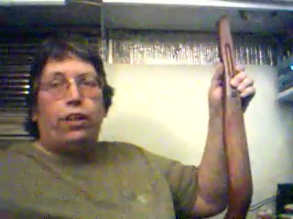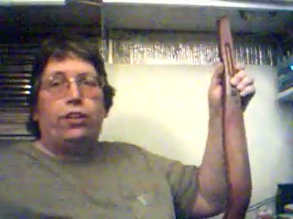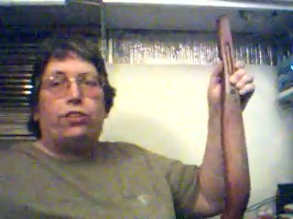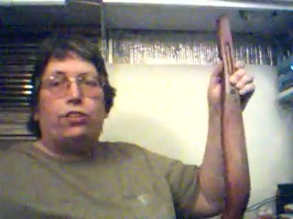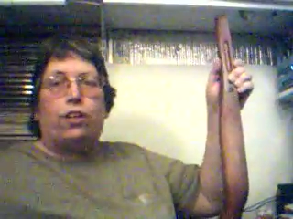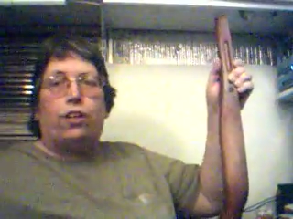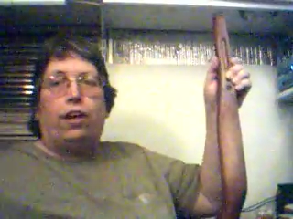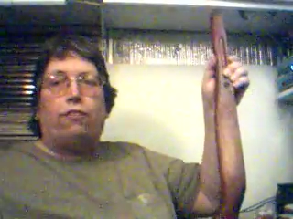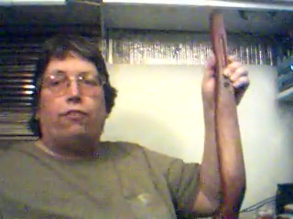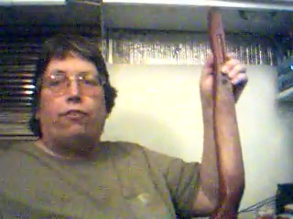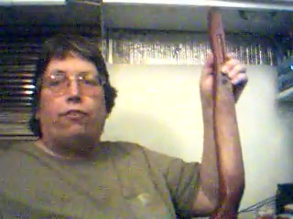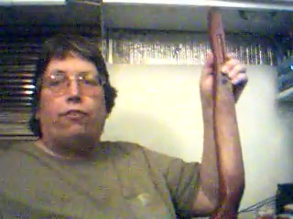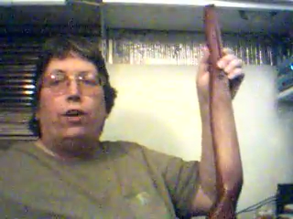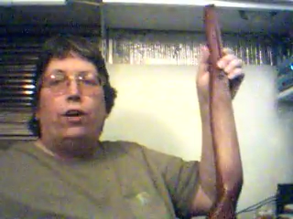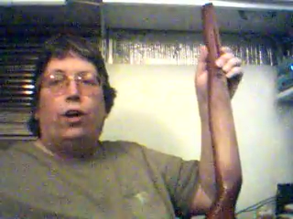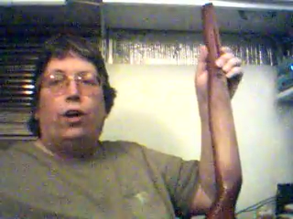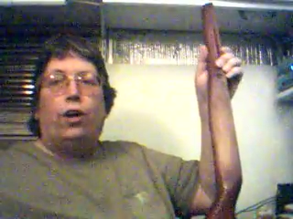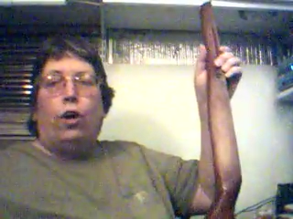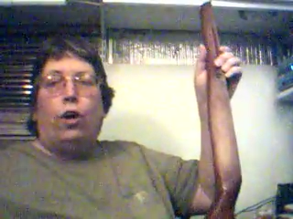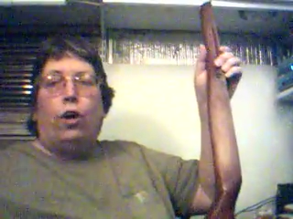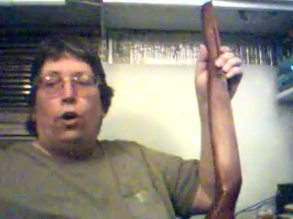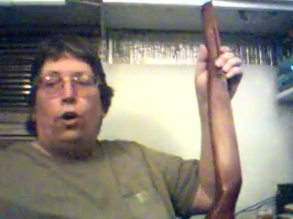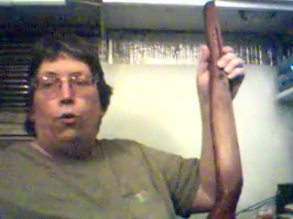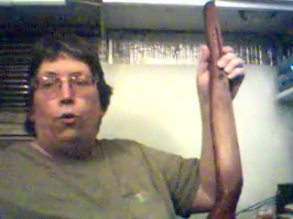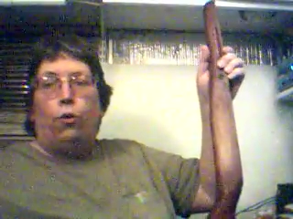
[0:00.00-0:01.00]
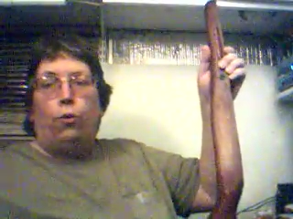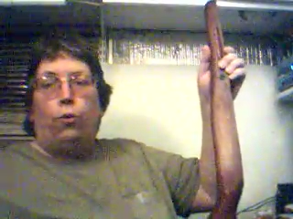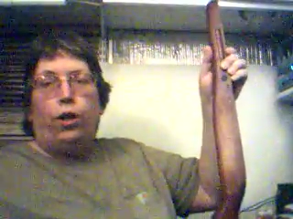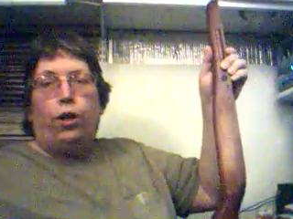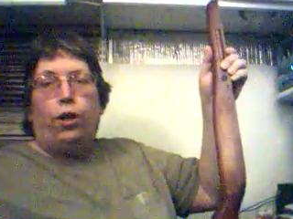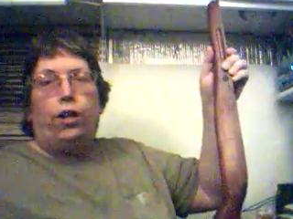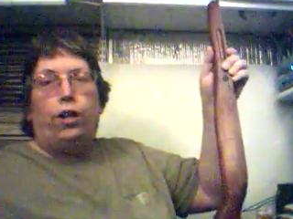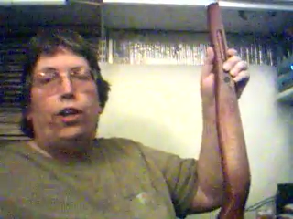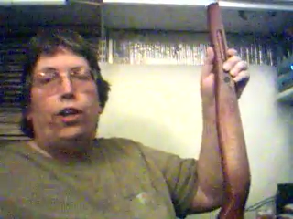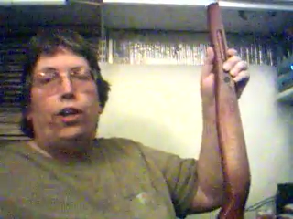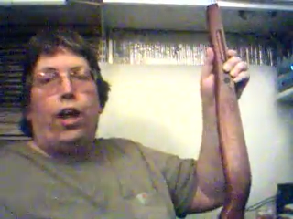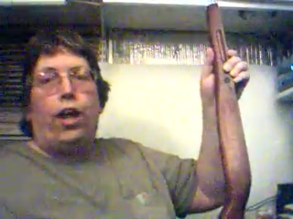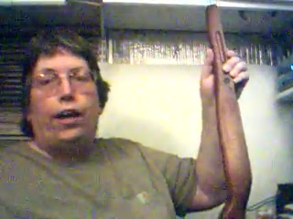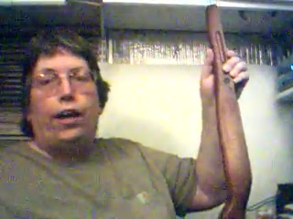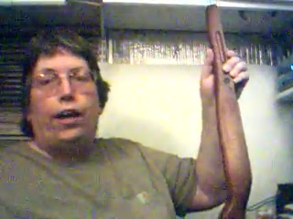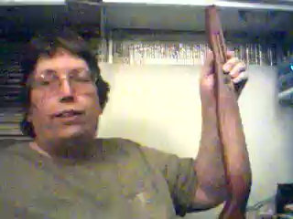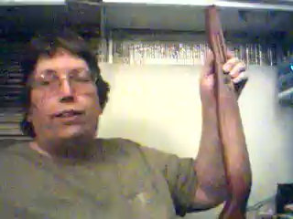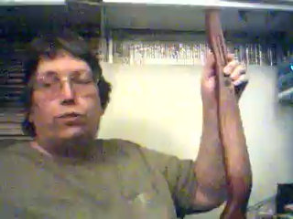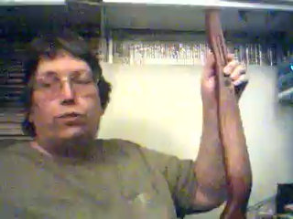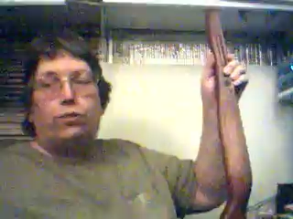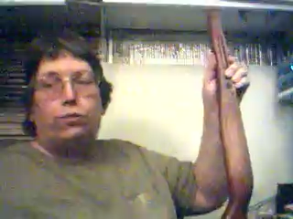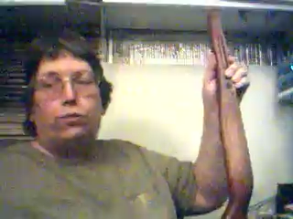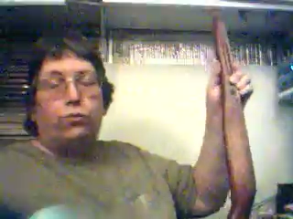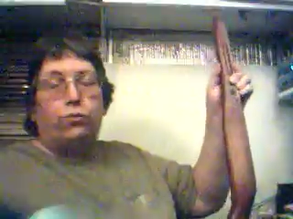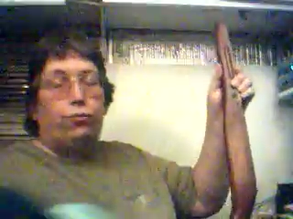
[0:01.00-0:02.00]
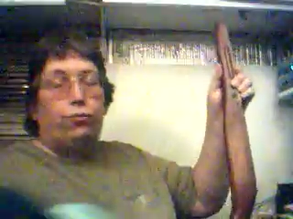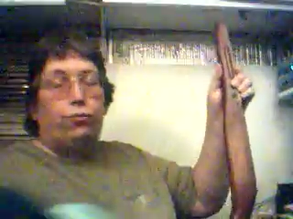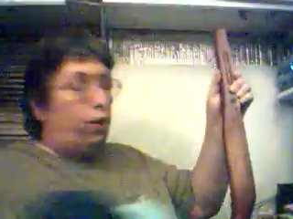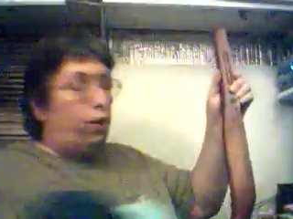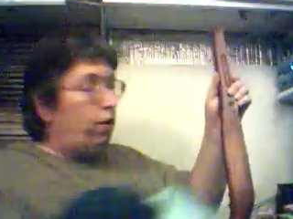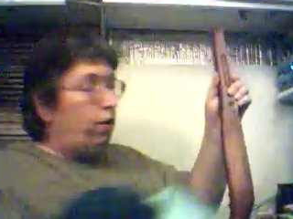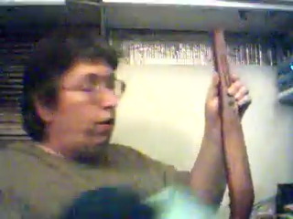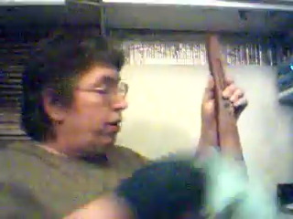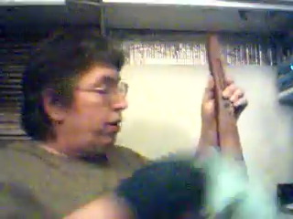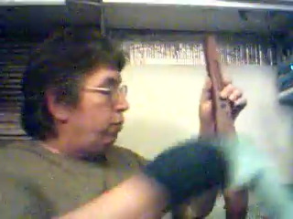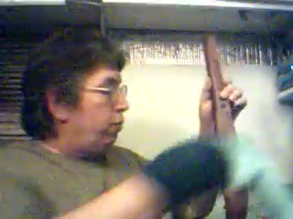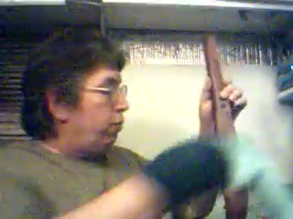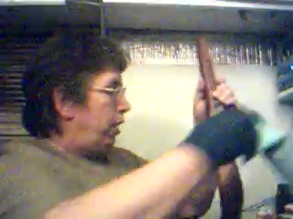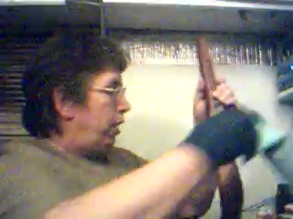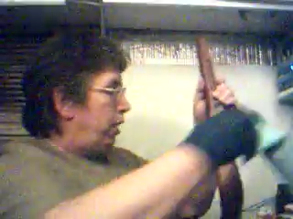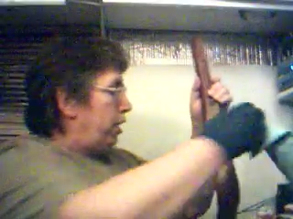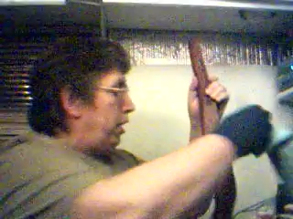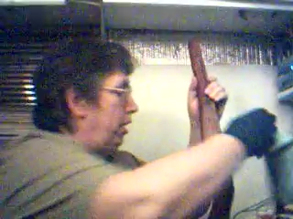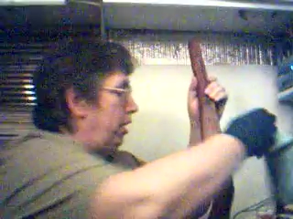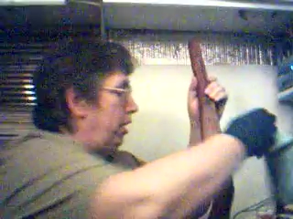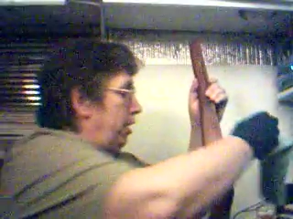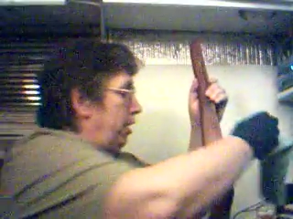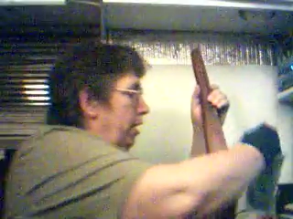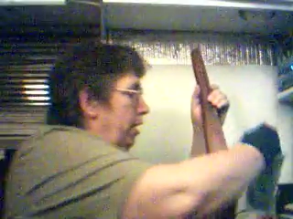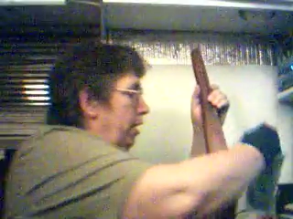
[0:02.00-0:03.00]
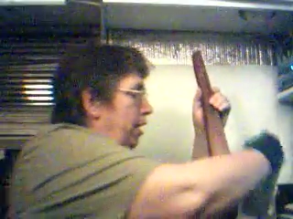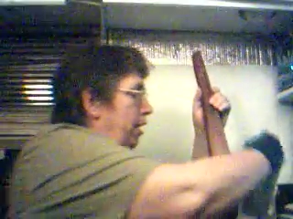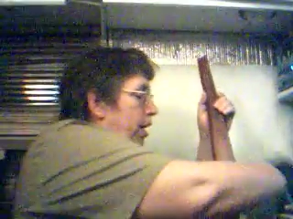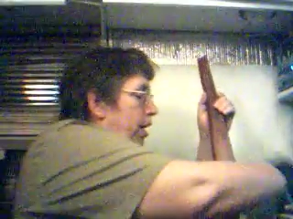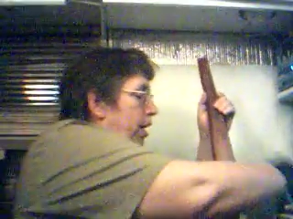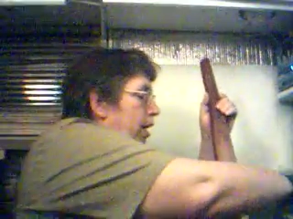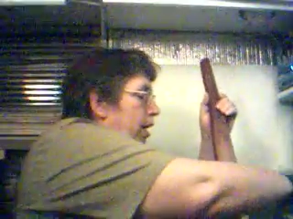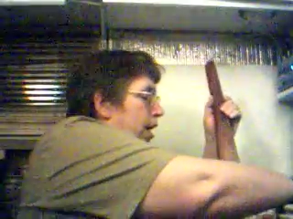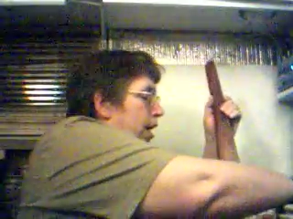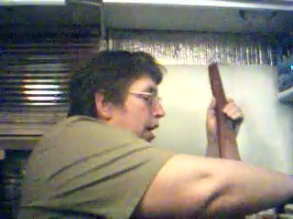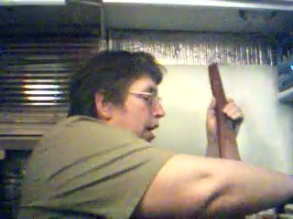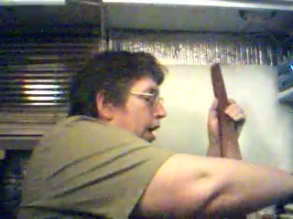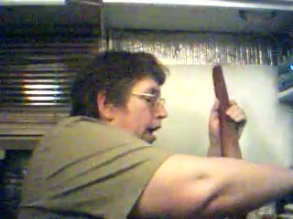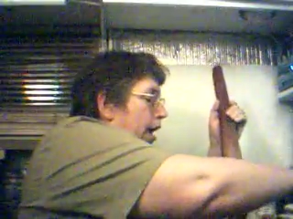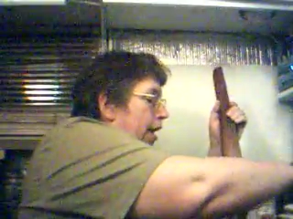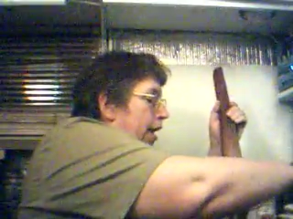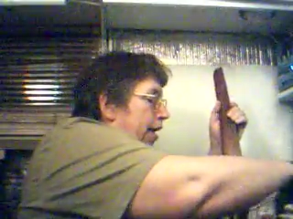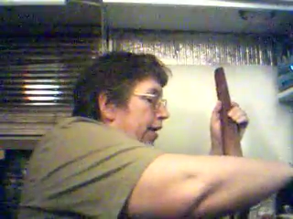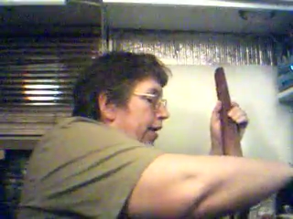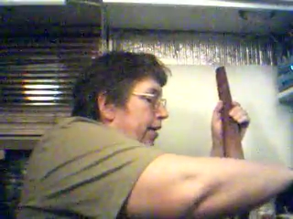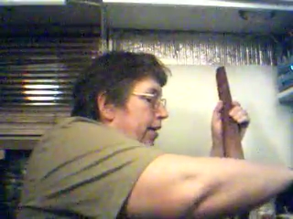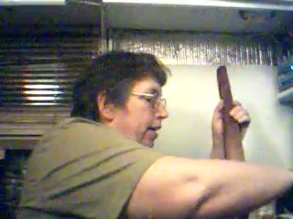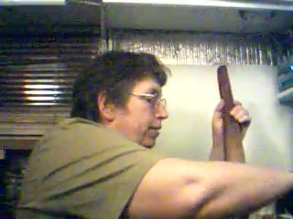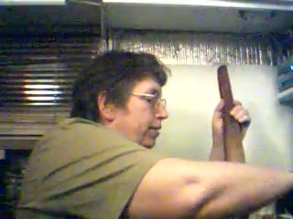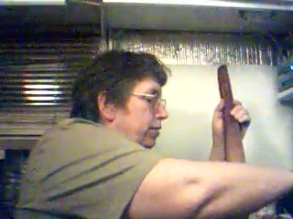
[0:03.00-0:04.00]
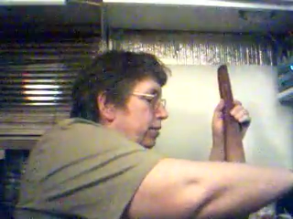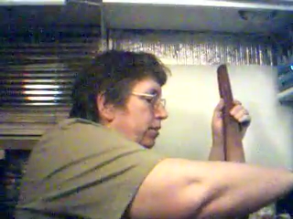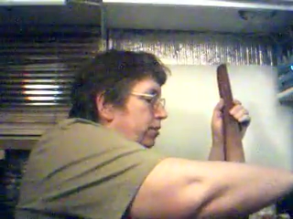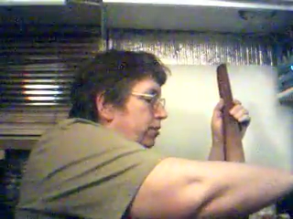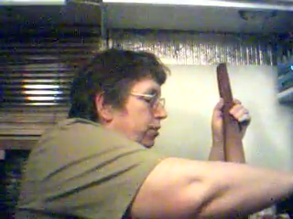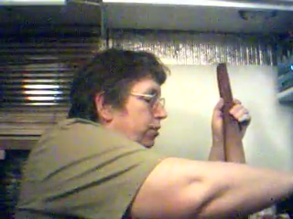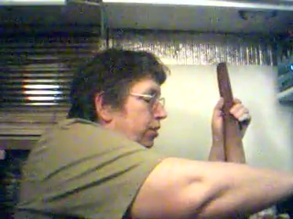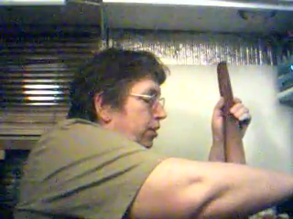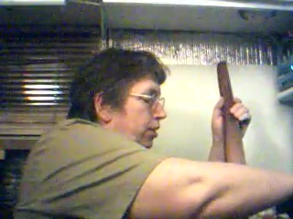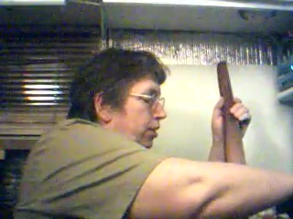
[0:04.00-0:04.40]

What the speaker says: off real nice, fairly quick, and it doesn't